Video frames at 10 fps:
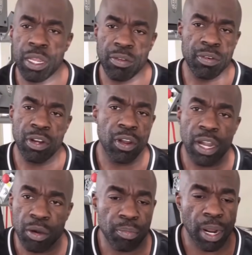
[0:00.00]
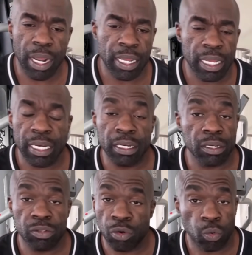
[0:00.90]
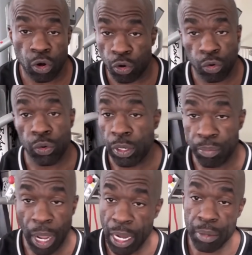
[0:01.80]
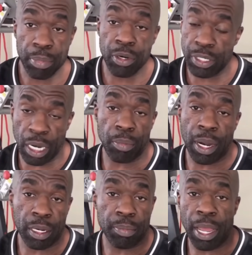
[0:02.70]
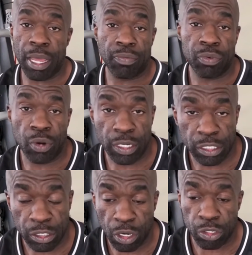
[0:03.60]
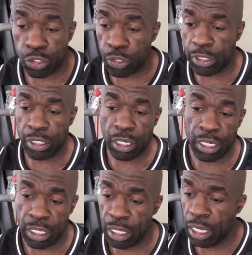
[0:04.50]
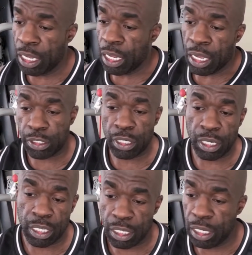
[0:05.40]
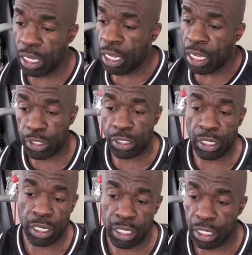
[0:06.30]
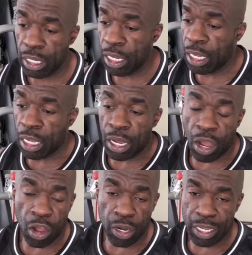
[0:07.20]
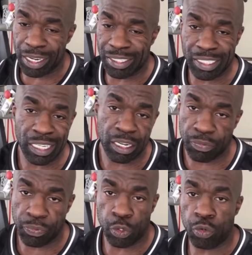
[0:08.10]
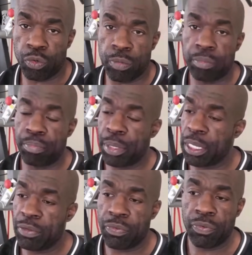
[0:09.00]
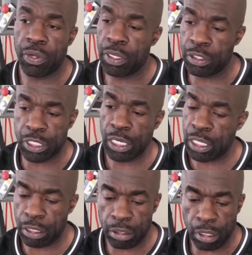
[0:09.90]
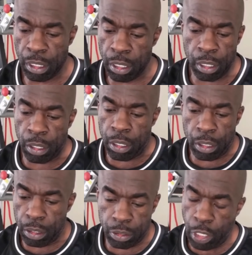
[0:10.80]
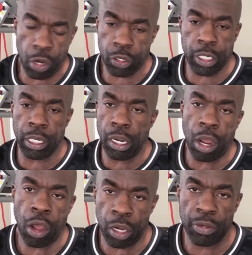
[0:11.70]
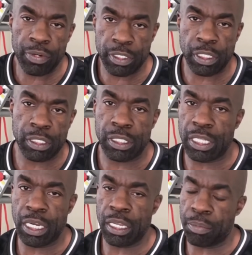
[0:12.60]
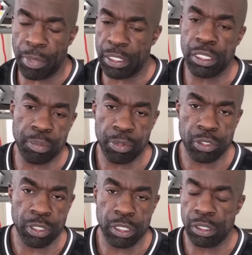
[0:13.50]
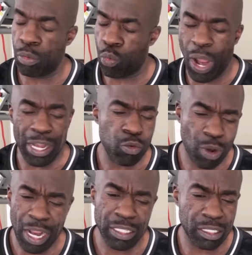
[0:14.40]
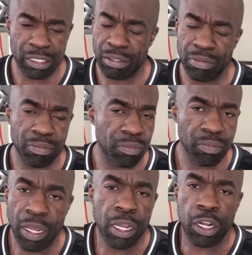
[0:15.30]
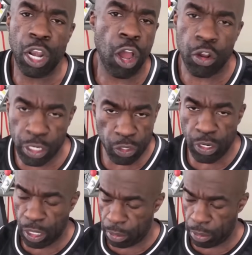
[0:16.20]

you know, everybody in the world, bodybuilders, everybody eat bad food. I just saw Trista Lee, Trista Lee, Trista Lee, all that acidic food, beef, chicken, turkey all over this acidic, messing up your system. White rice clogging you up.